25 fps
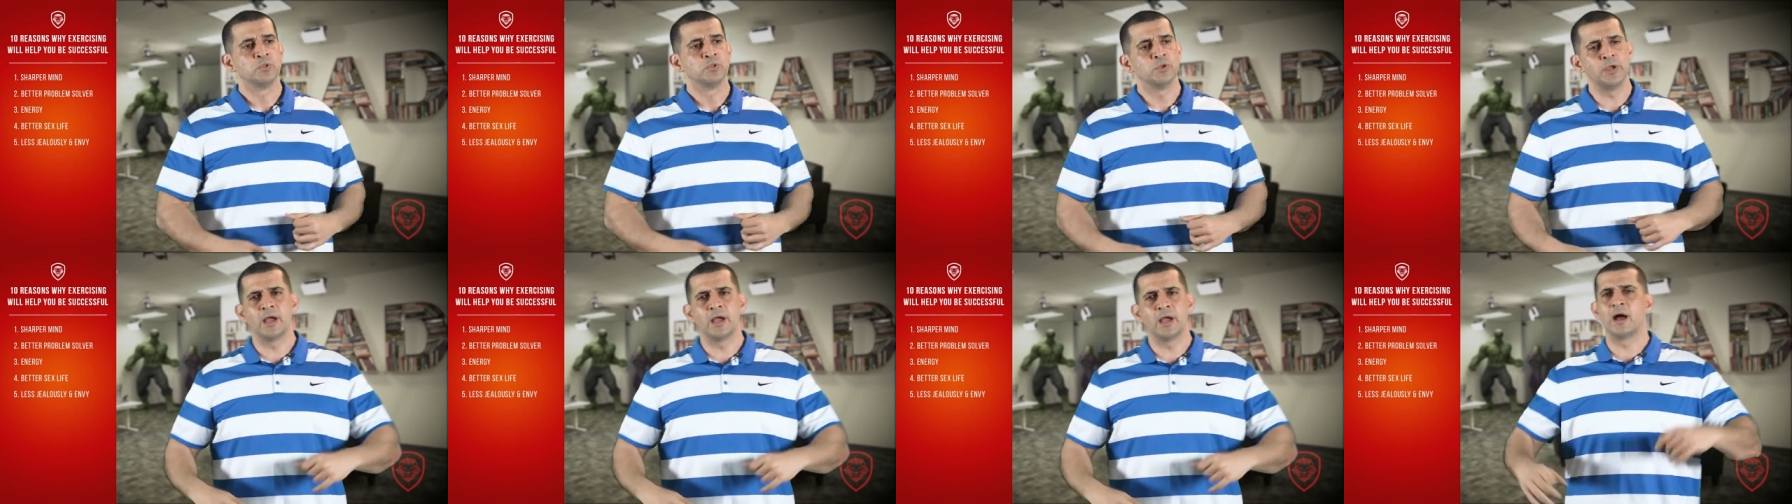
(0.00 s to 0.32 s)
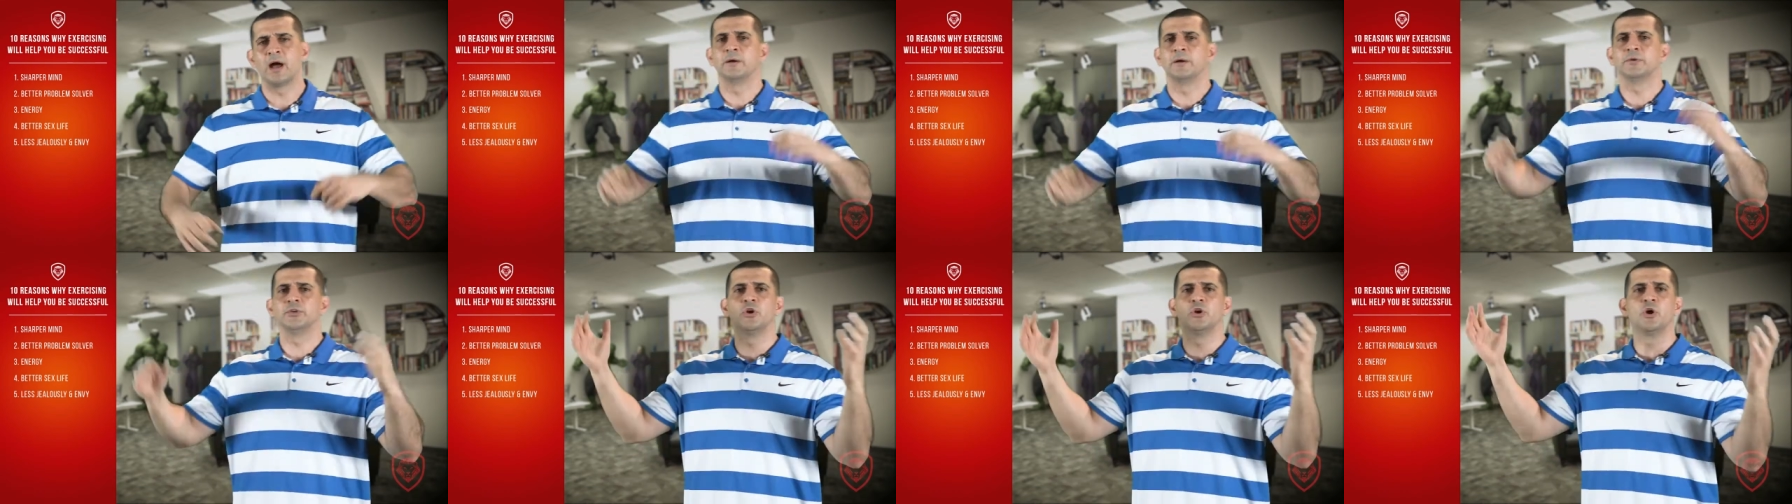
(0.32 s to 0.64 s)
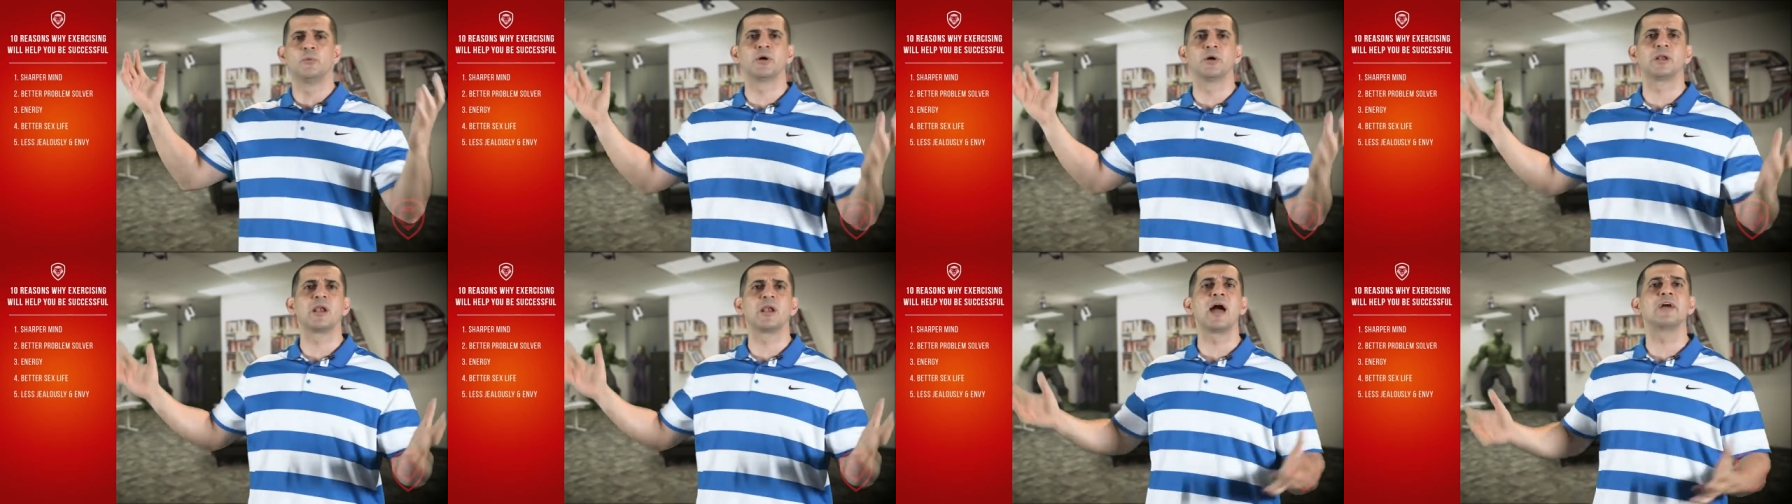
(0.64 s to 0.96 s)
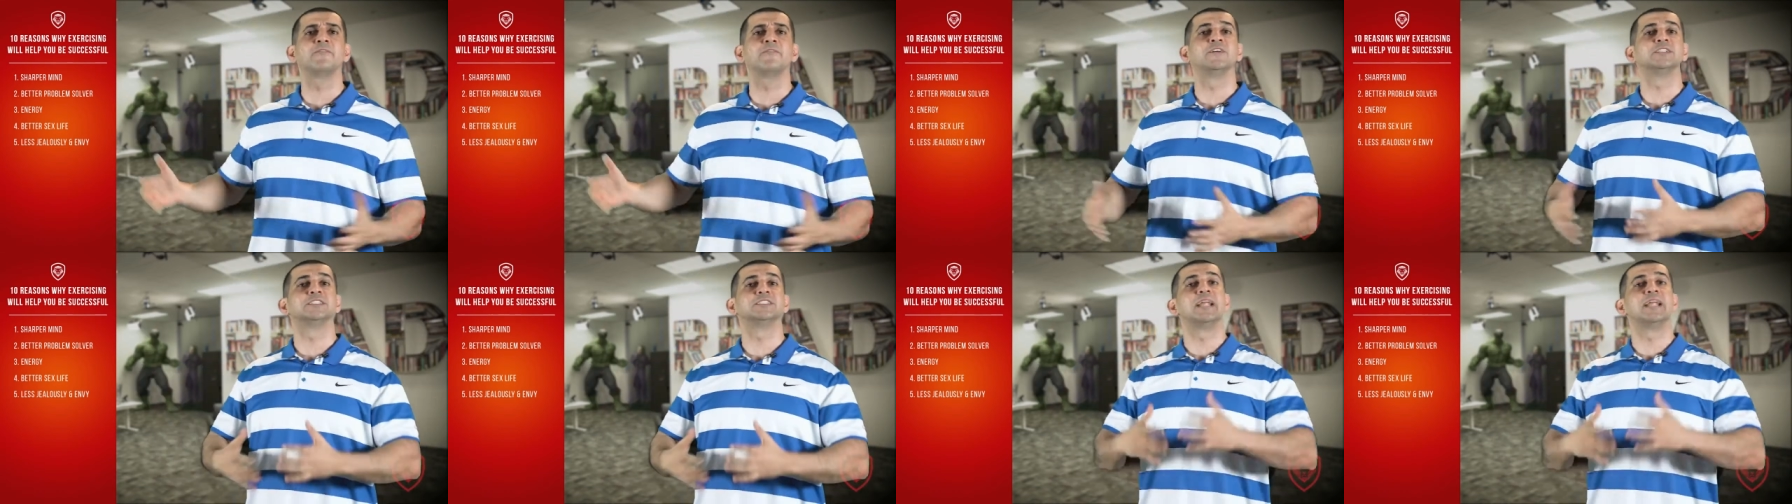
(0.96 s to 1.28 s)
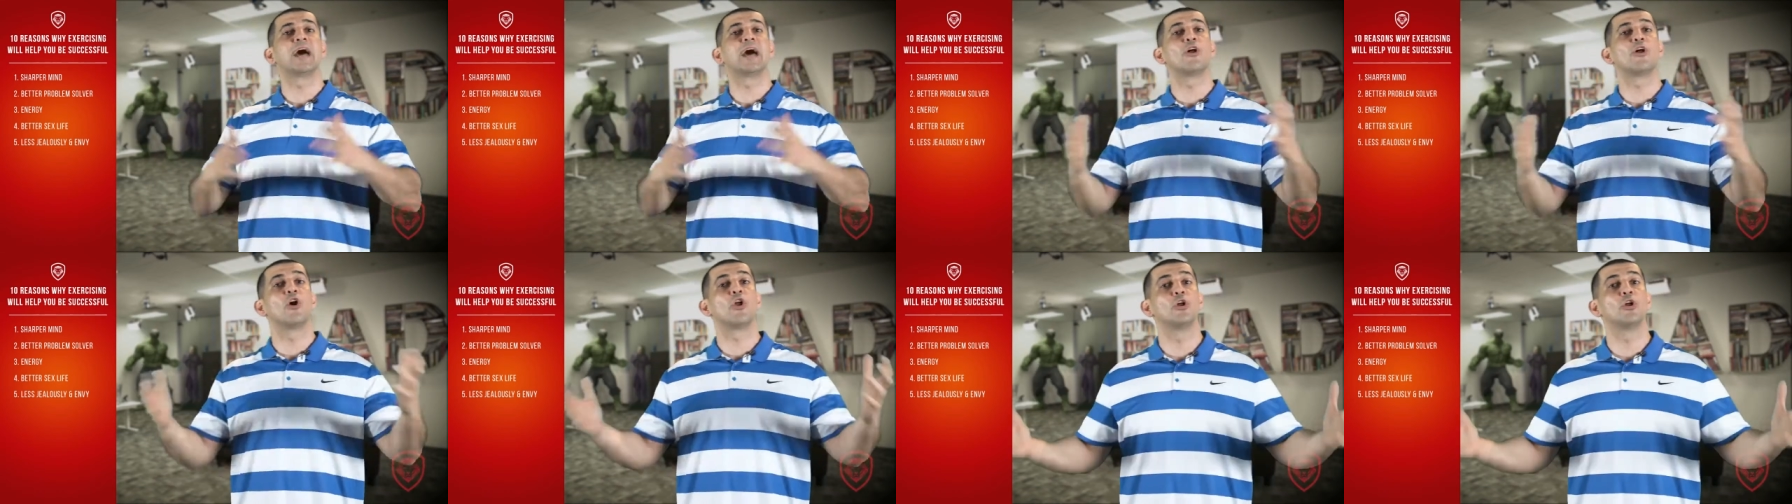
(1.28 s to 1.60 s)
Yeah, you know, but life is
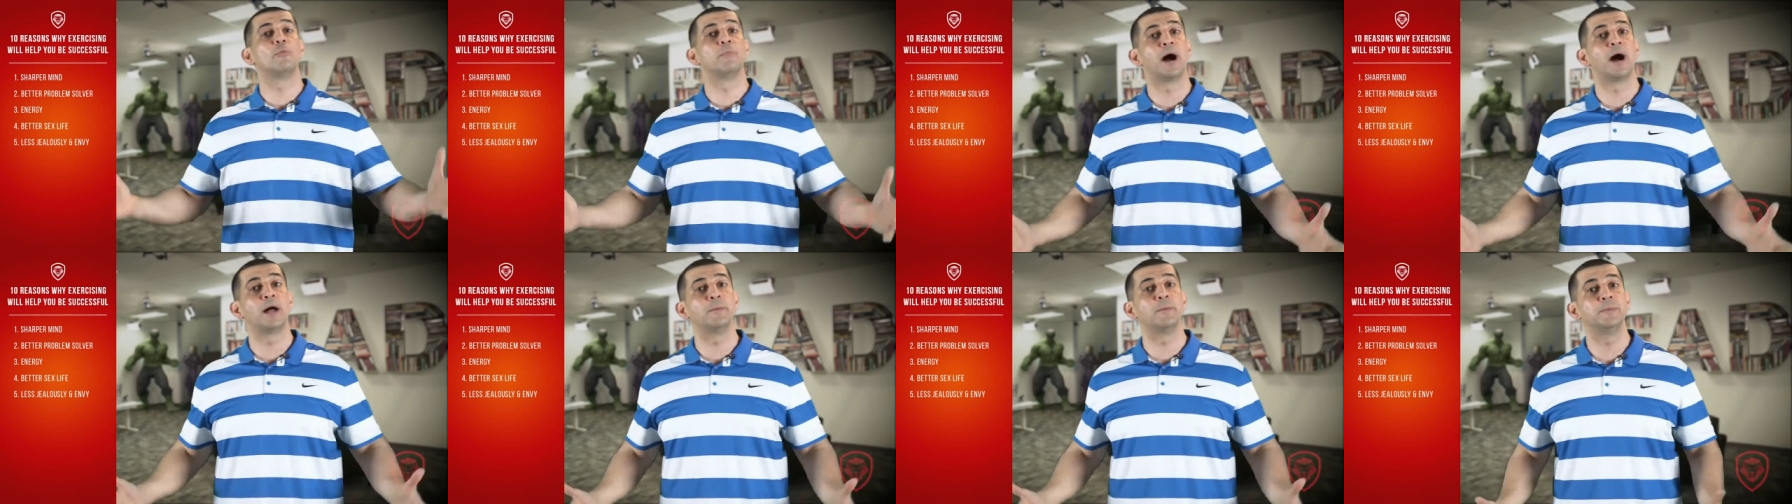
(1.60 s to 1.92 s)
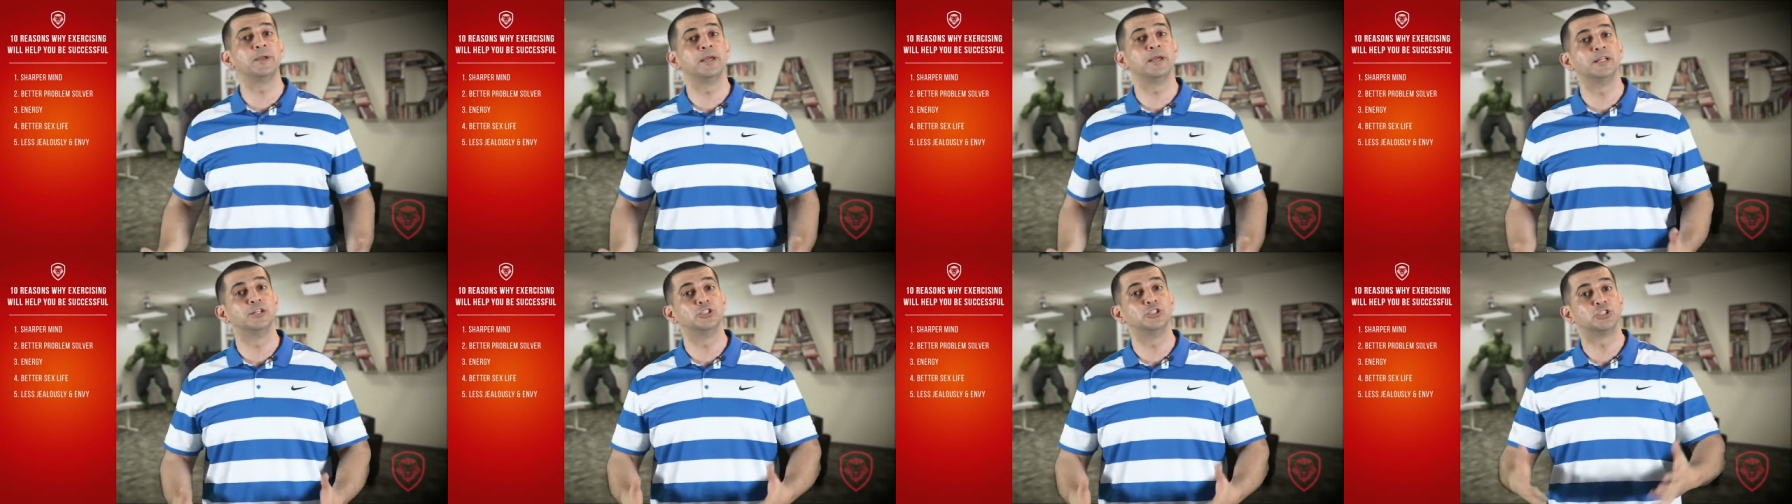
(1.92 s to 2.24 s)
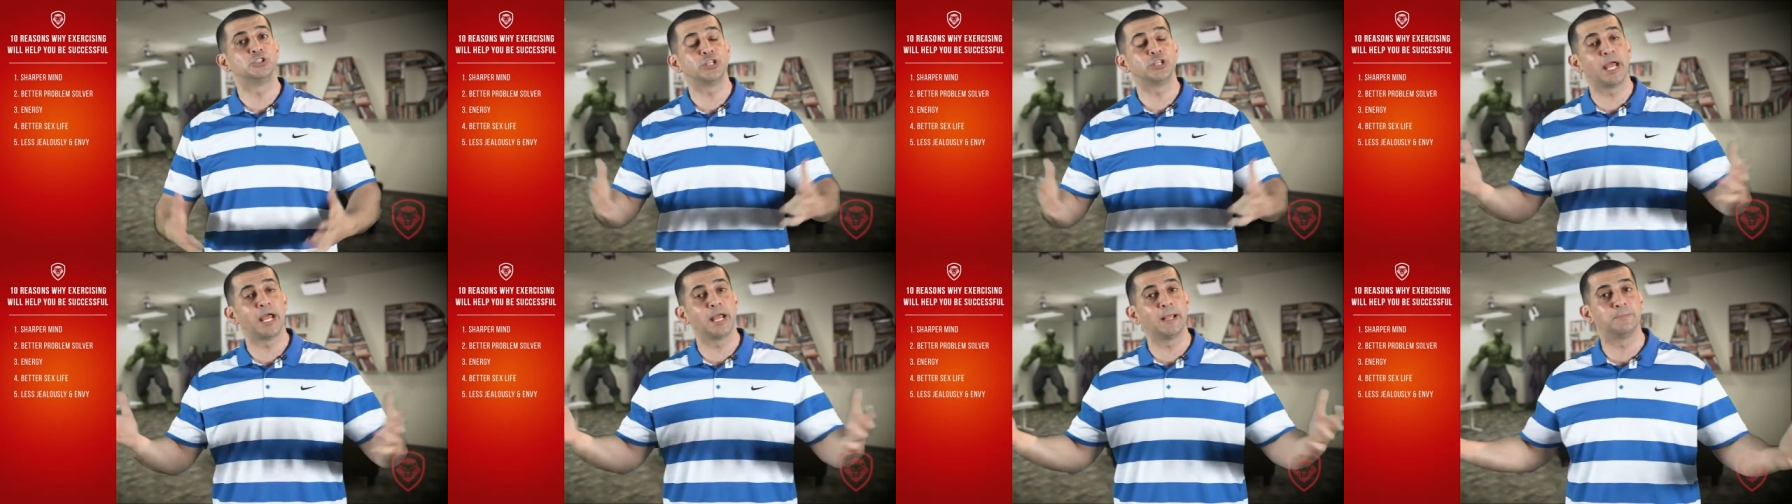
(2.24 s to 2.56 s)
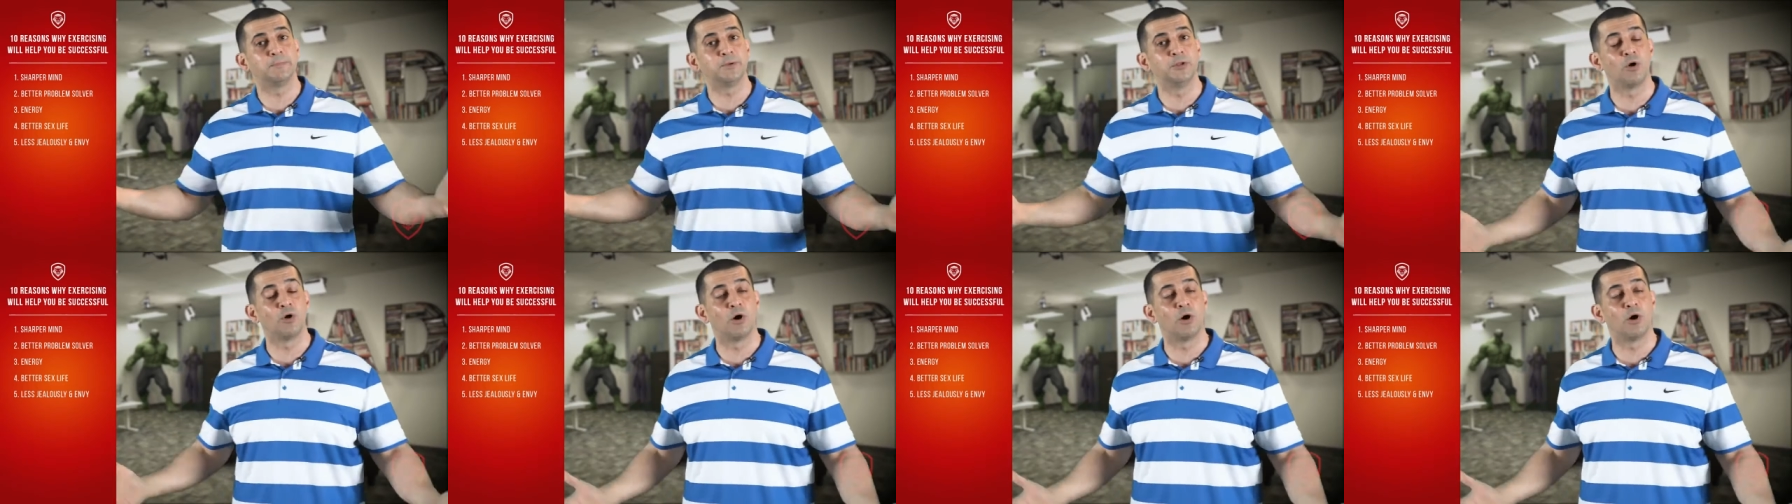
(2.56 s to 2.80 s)
not all about being in shape,